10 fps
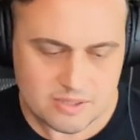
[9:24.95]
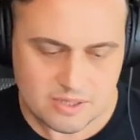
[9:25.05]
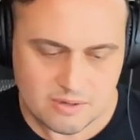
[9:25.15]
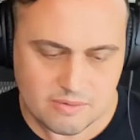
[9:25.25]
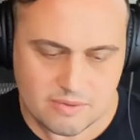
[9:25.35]

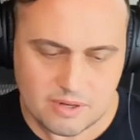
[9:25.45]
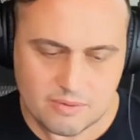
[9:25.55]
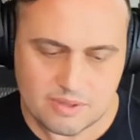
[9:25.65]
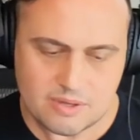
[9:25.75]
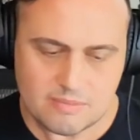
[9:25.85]
So you
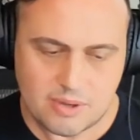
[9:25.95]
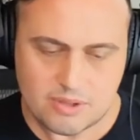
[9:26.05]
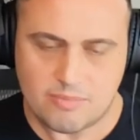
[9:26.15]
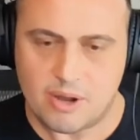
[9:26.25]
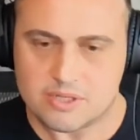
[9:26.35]
know, with the
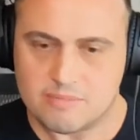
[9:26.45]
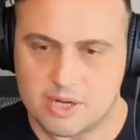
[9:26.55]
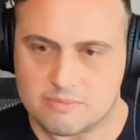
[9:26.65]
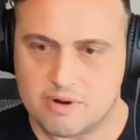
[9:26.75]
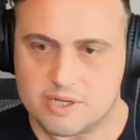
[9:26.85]
month of browser
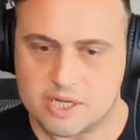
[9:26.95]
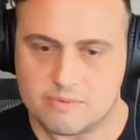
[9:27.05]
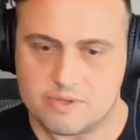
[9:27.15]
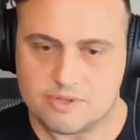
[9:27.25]
bugs project,